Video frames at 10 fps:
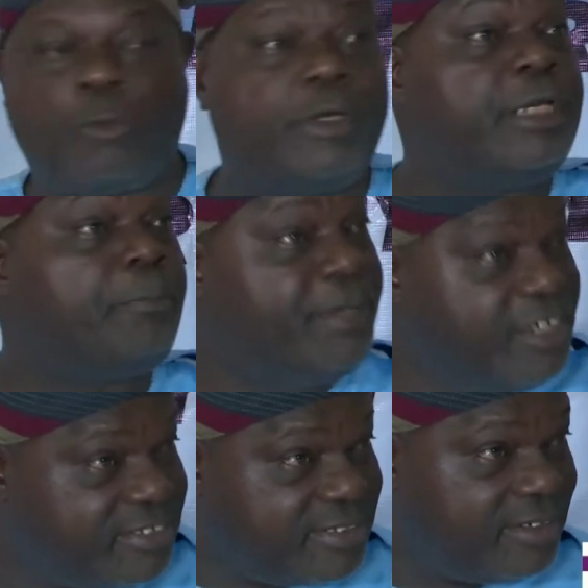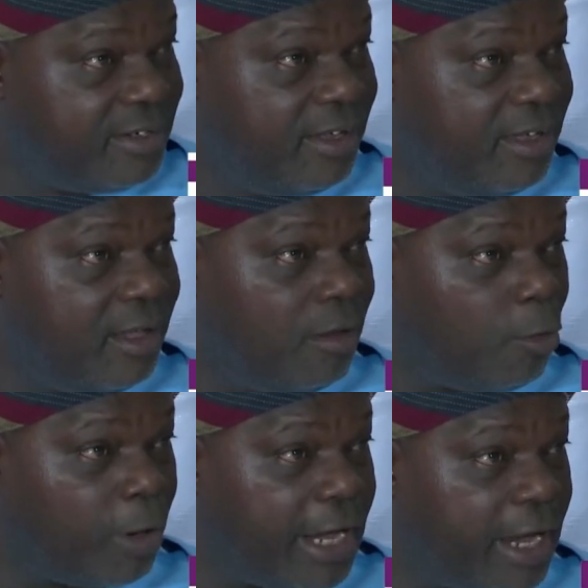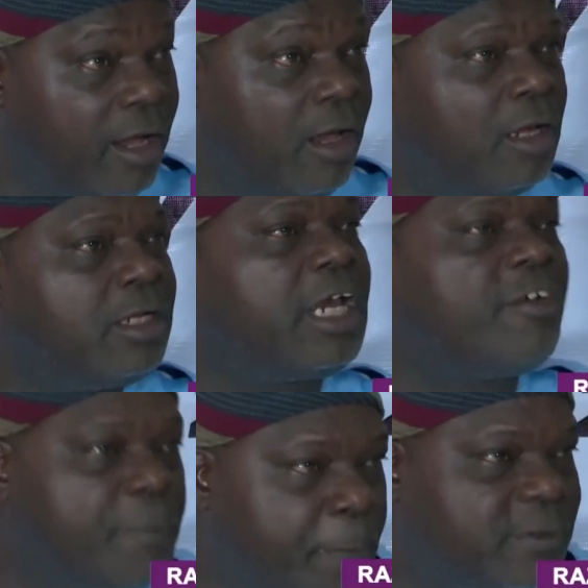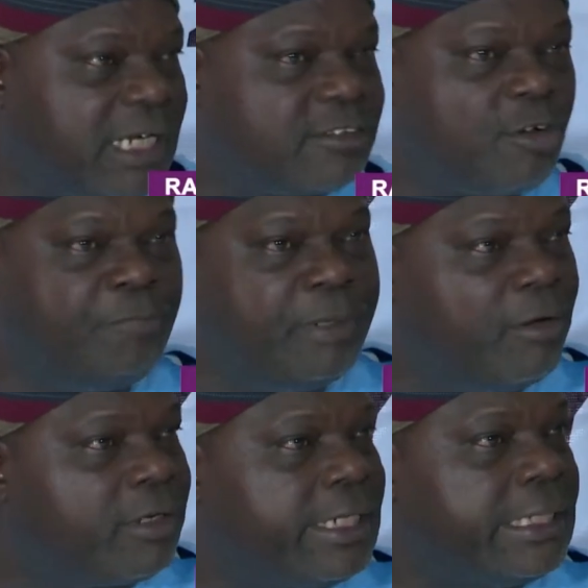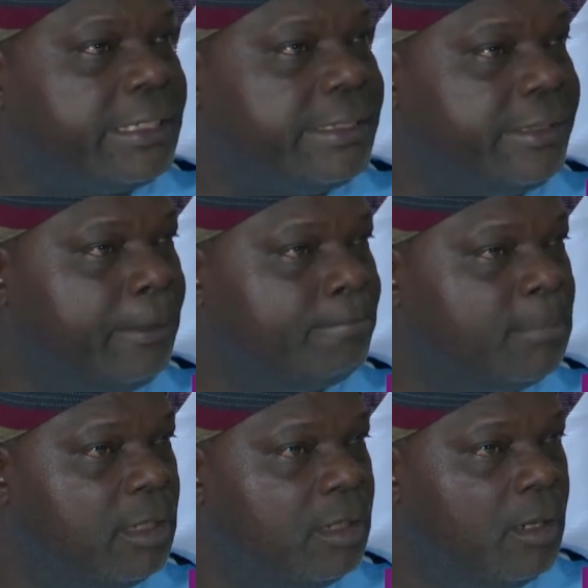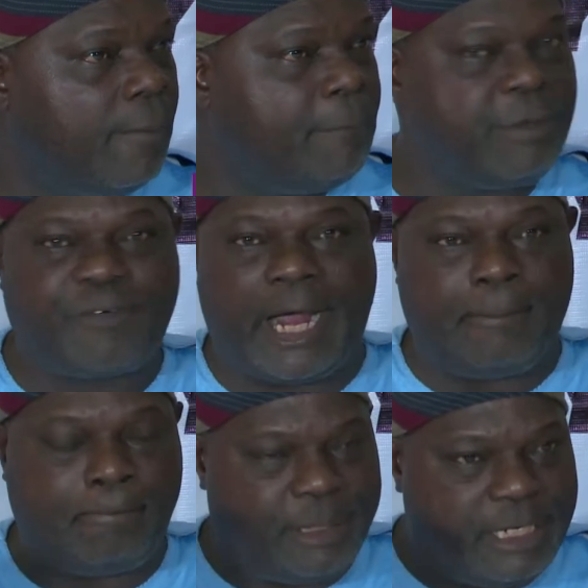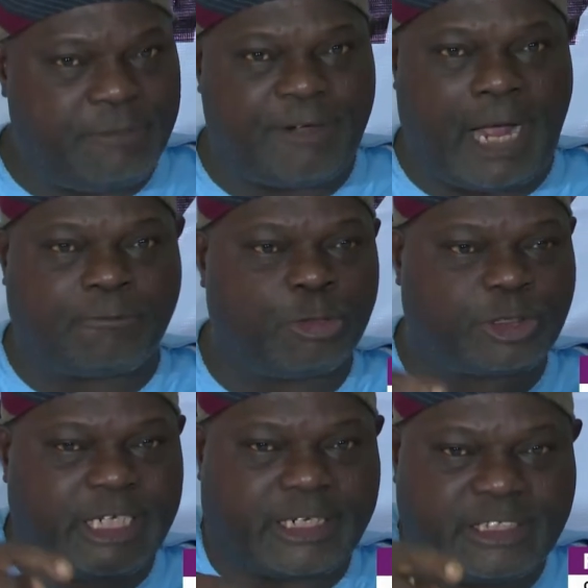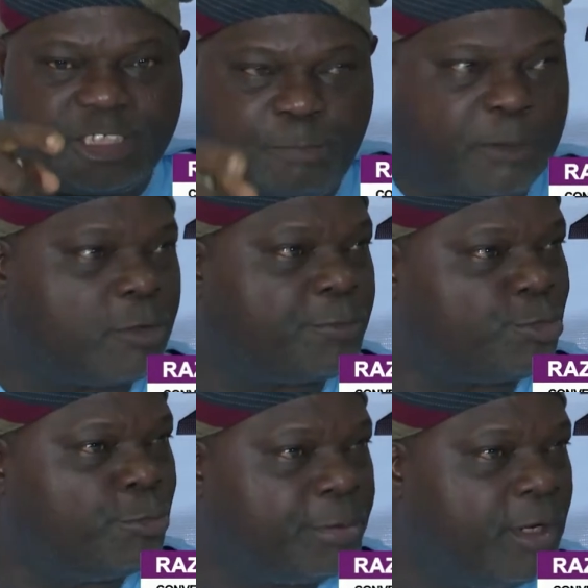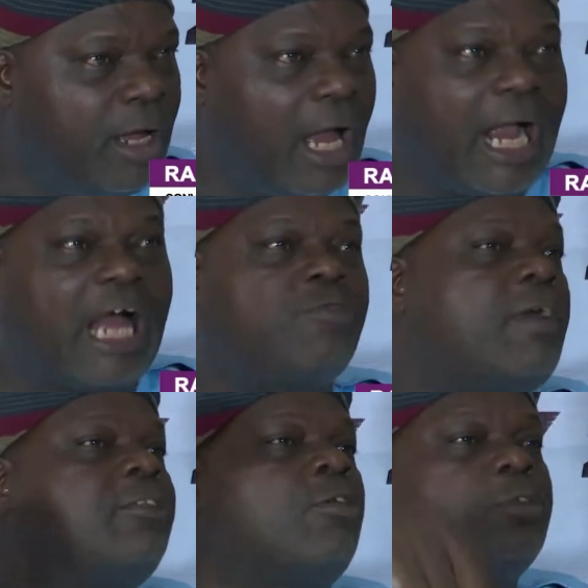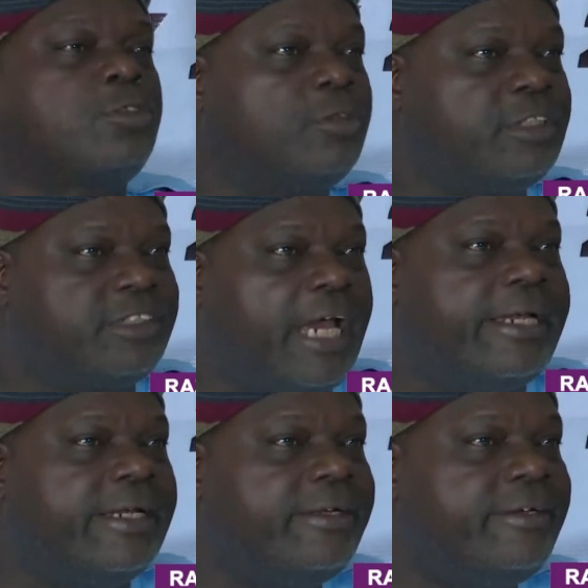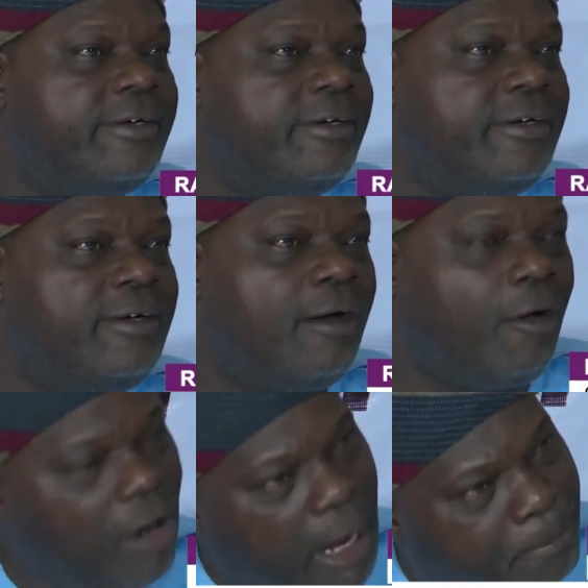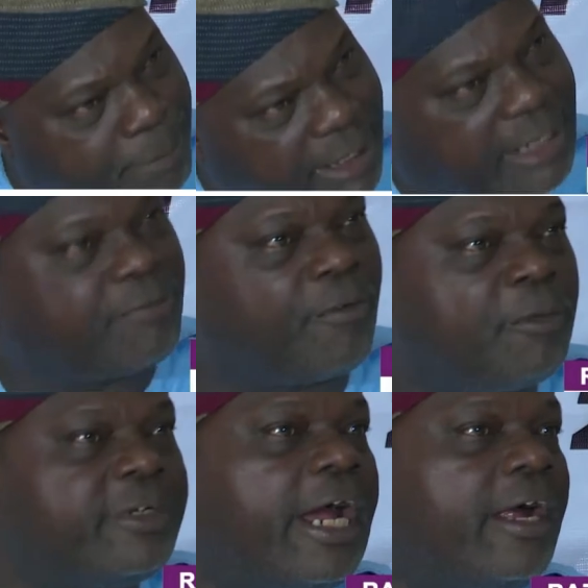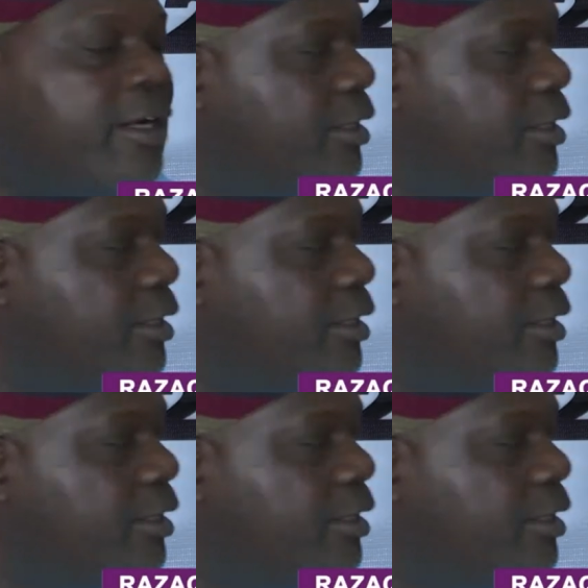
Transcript: We need peace, okay? Give people sense of belonging. If I believe I have no stake in this pot of soup, I can as well throw stones inside. Or I break it from under.